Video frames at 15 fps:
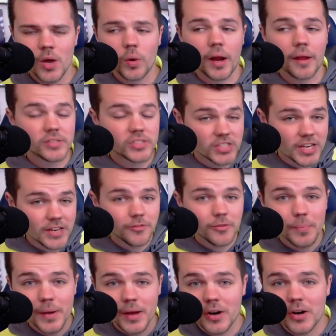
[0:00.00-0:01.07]
What I've seen
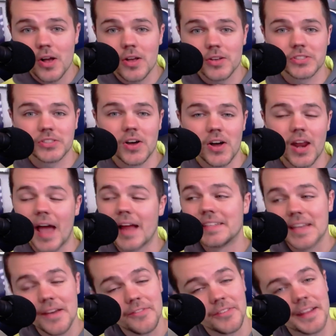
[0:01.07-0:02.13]
from Better Call Saul, I
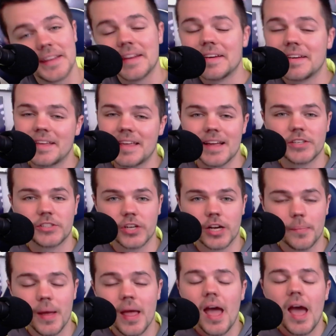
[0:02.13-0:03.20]
definitely need to catch
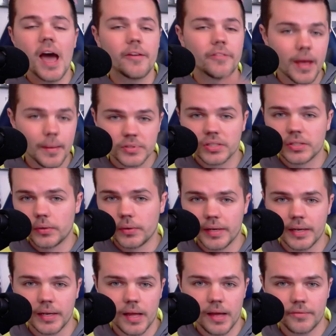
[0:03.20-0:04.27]
up. I've
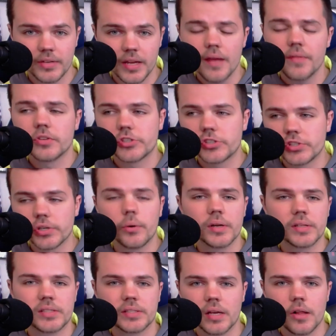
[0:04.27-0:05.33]
absolutely loved. The show
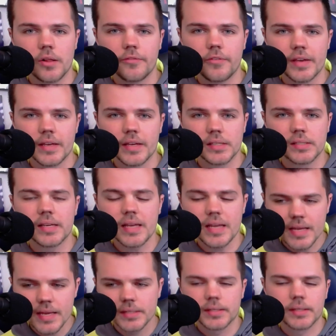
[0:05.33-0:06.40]
itself is
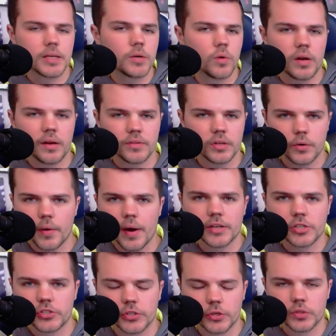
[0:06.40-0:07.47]
easily one of the
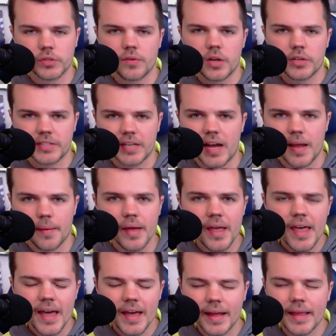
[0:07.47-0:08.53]
greatest shows of all time,
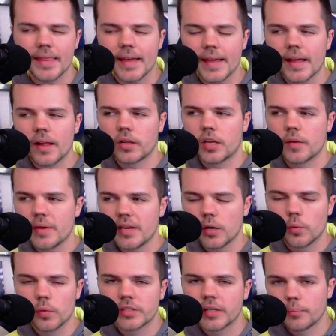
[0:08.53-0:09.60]
and I think El
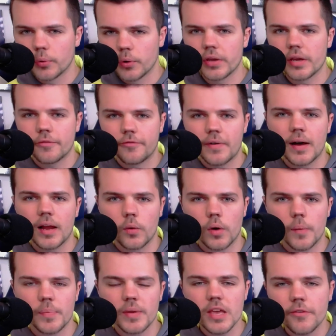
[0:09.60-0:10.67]
Camino was a brilliant follow
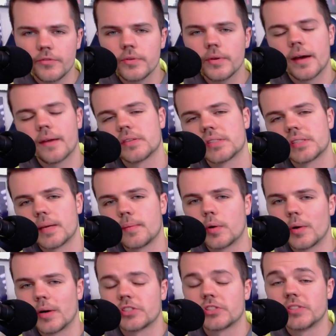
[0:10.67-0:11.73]
up if you have the same
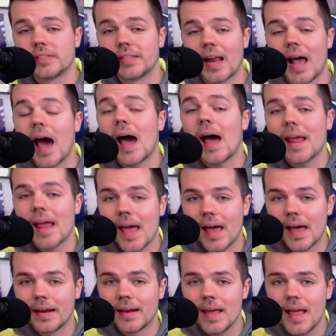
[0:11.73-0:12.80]
questions that I
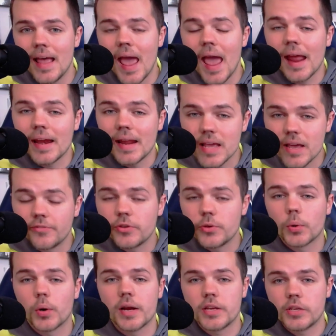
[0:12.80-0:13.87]
had and if
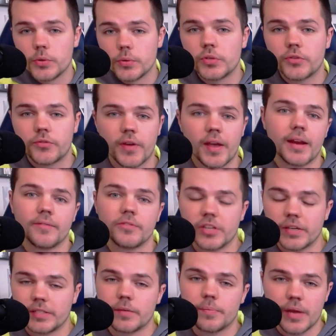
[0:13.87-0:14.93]
you are a huge fan of
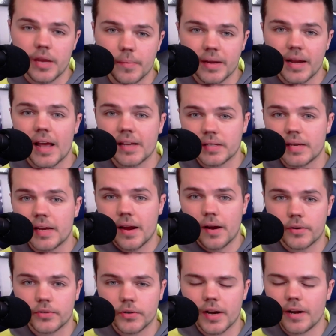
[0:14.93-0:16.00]
Jesse Pinkman as a
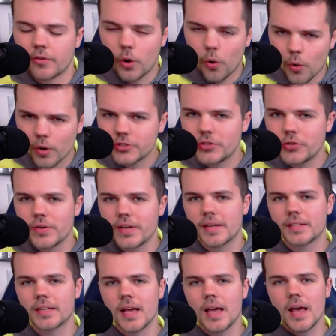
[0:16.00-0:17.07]
character. And of course, you
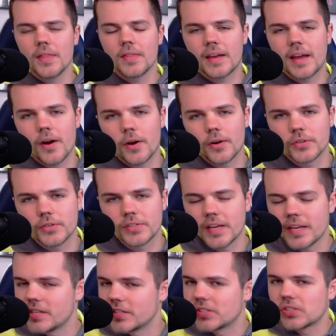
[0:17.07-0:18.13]
get the characters
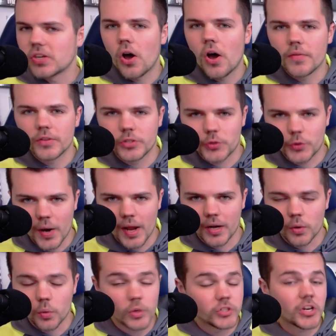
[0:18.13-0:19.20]
that you saw in the
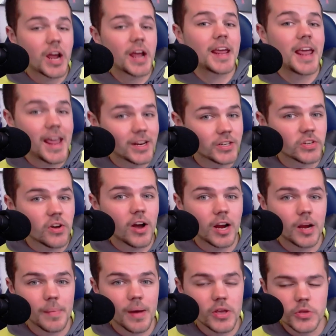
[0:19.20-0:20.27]
trailer, which I can
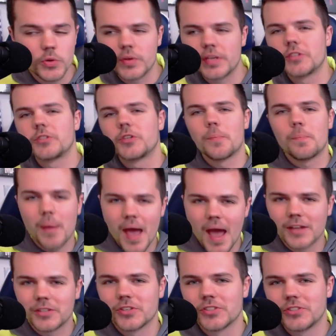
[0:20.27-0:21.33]
talk about. You get your
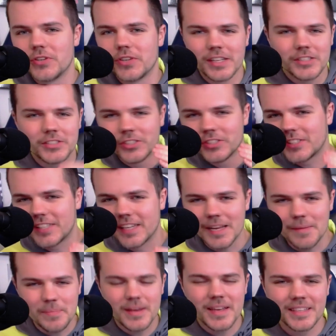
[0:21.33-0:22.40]
Badgers, you get your
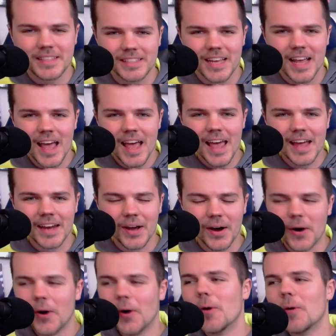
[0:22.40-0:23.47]
Skinny Pete's, and
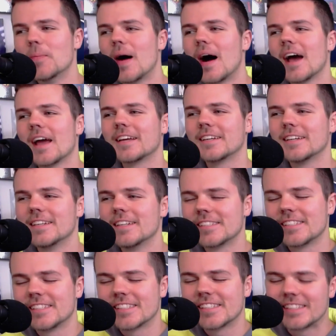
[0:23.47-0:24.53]
oh my
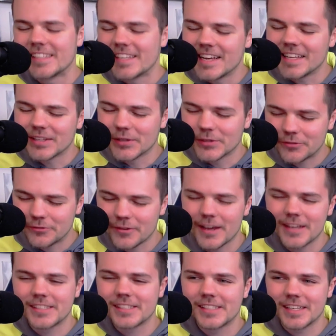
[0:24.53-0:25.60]
goodness, just seeing those
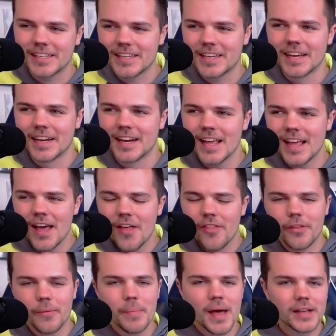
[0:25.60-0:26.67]
faces again,
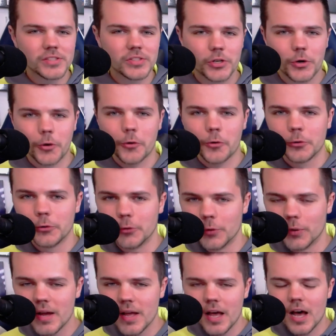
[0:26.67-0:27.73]
the best
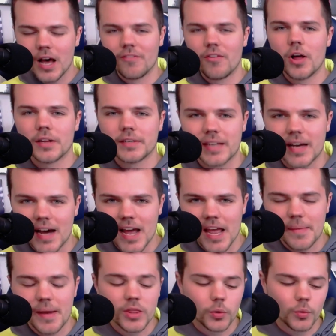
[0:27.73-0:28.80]
crew of all
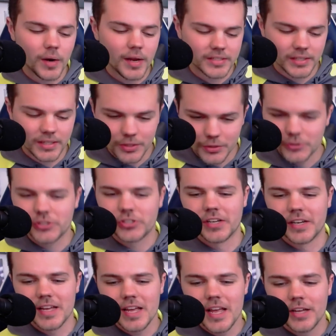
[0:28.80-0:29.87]
time, and the
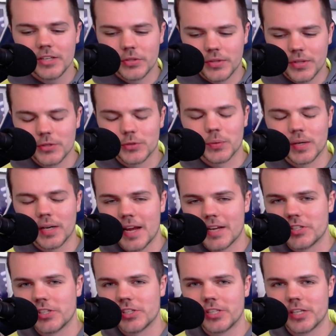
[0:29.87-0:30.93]
resolution to those
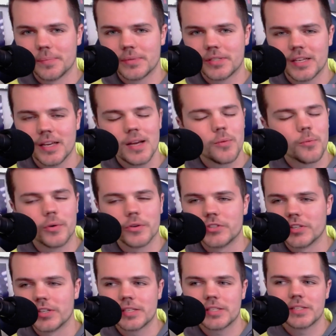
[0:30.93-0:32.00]
relationships were
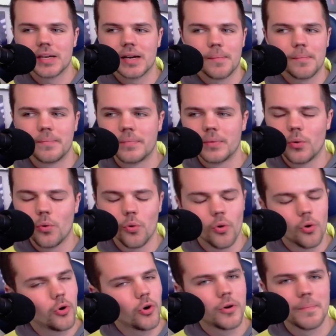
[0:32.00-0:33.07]
just, um,
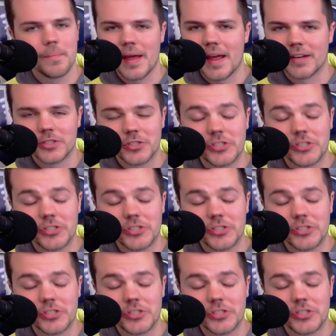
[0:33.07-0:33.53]
oh man,